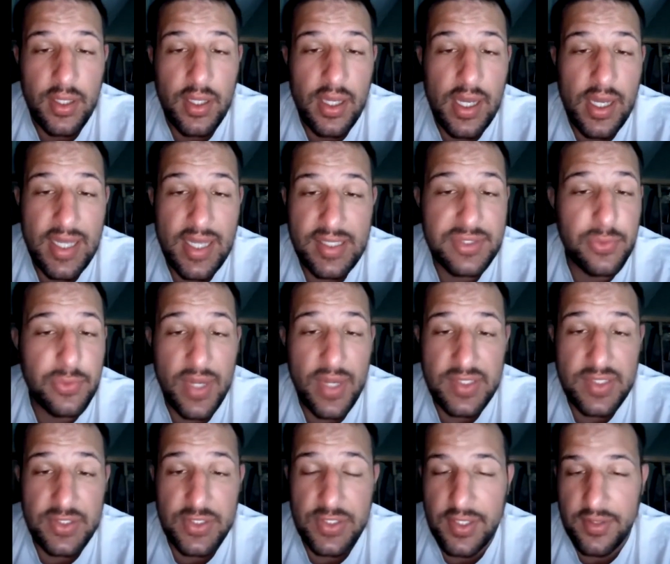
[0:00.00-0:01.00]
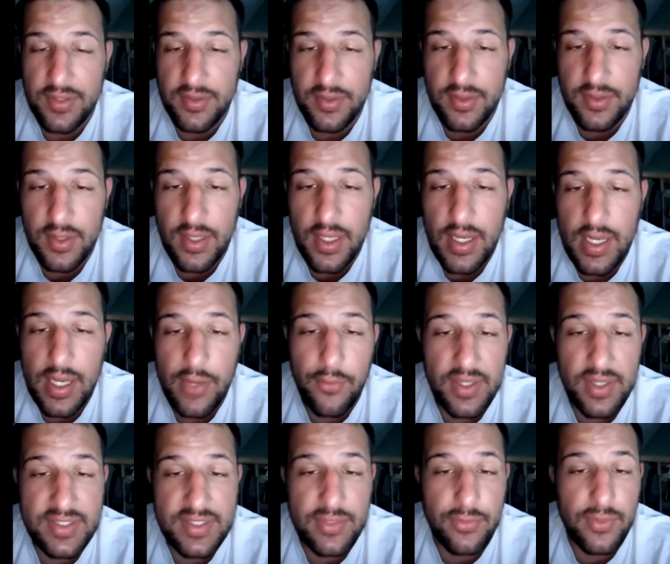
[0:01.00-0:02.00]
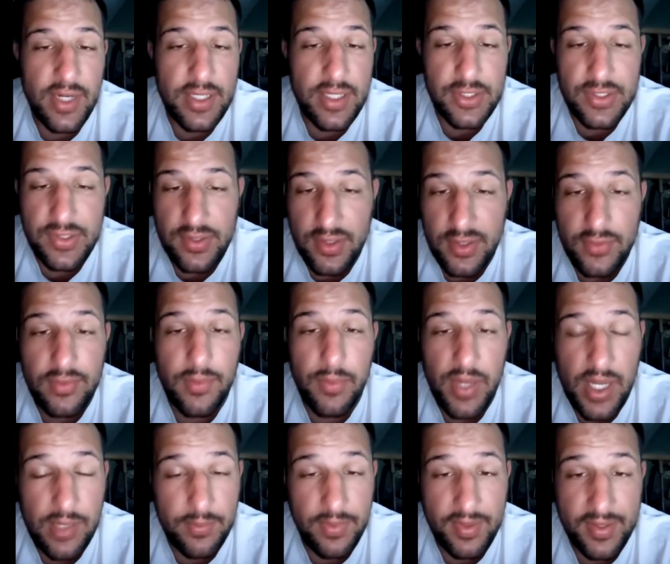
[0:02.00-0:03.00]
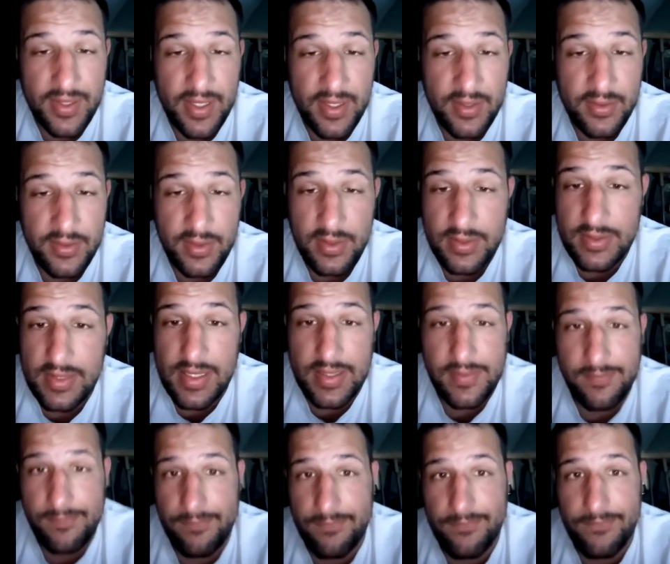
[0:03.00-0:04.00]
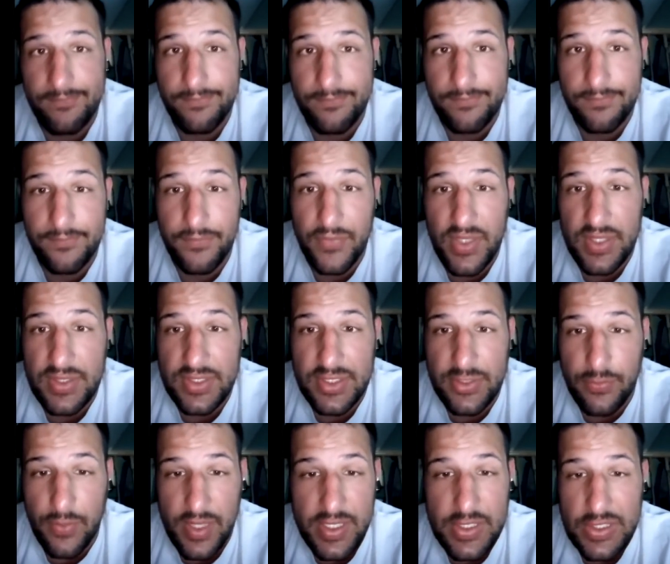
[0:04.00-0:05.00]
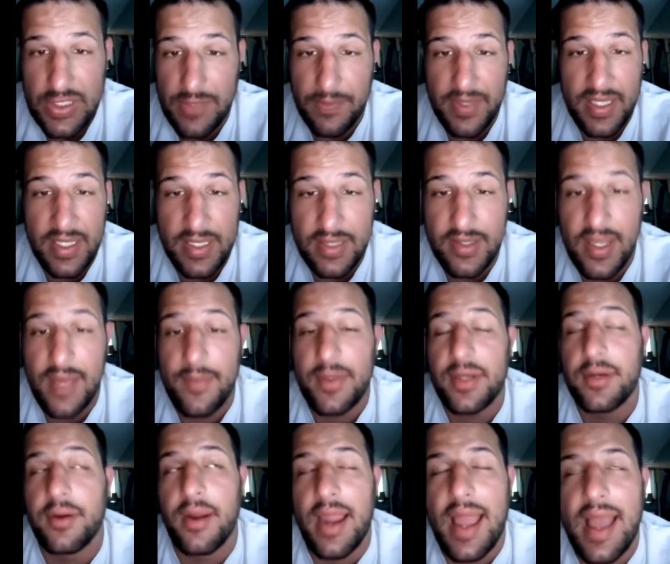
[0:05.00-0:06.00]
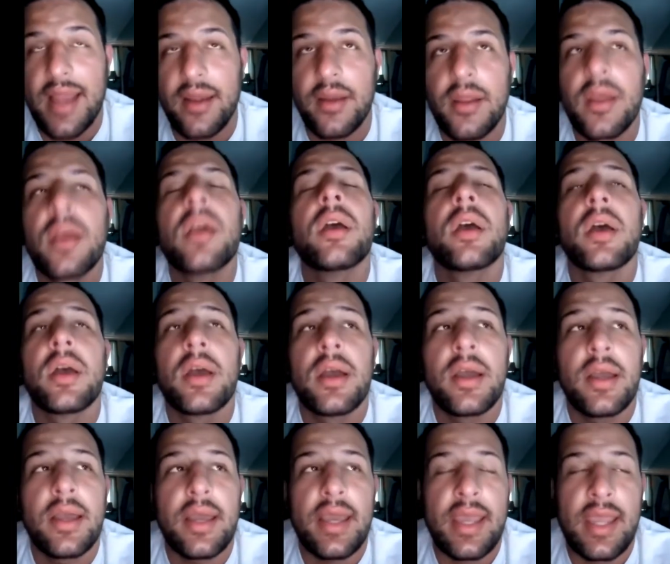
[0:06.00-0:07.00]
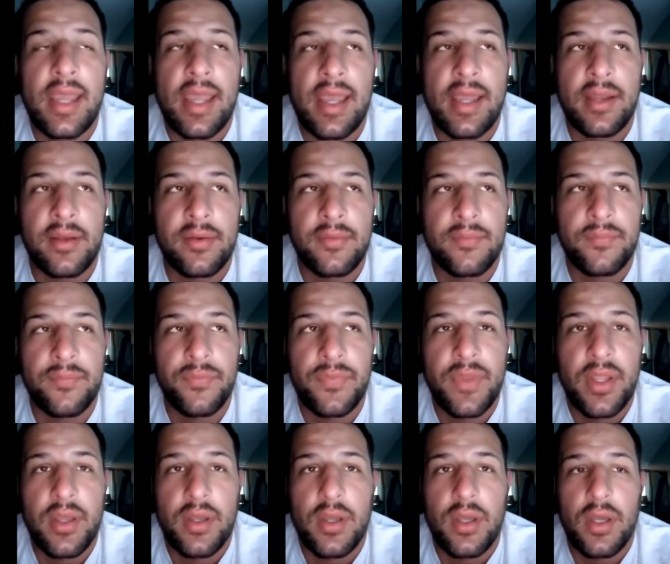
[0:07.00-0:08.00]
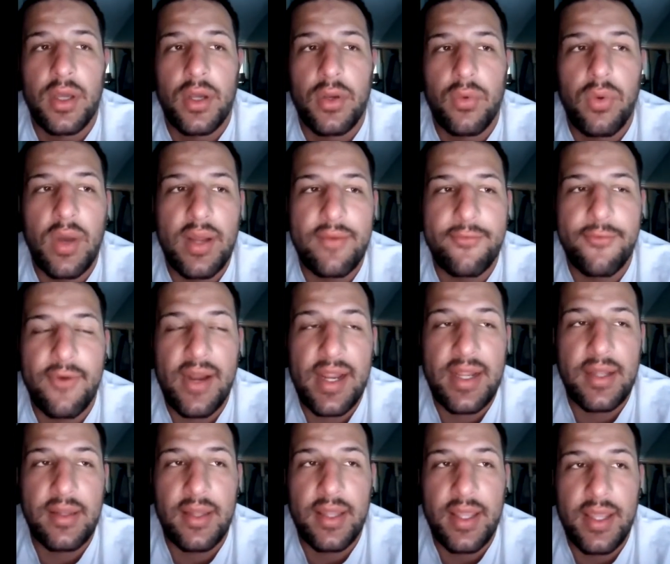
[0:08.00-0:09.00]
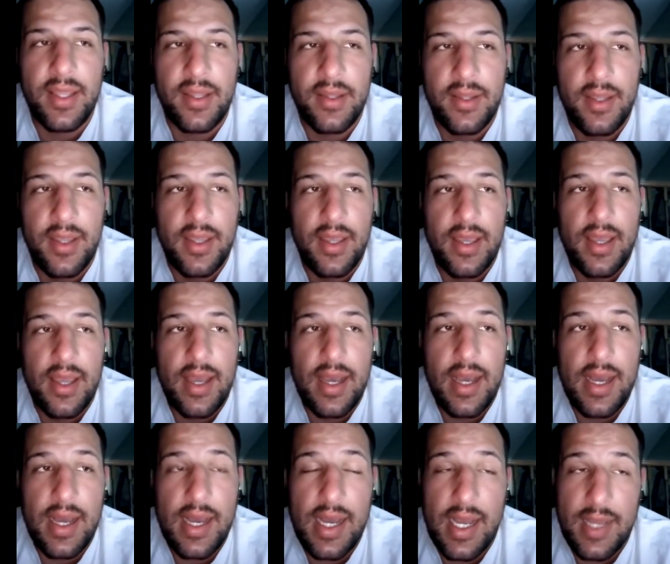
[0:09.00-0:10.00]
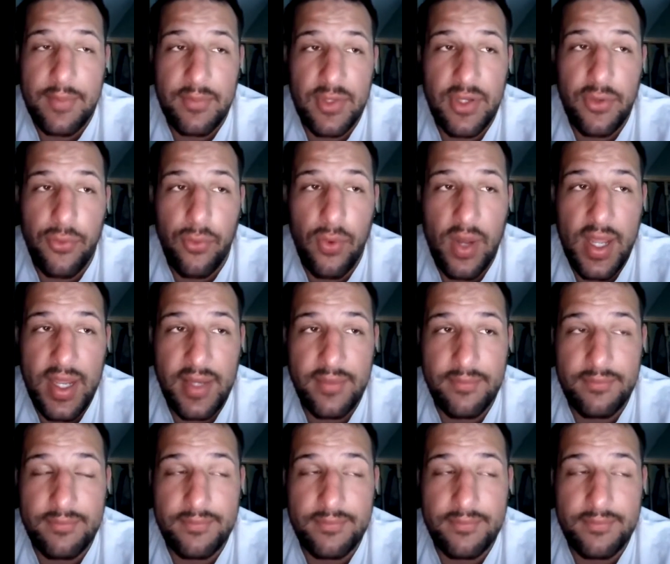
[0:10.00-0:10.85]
I switched. I was a registered Republican and I switched to being a Democrat. And quite frankly, I'm quite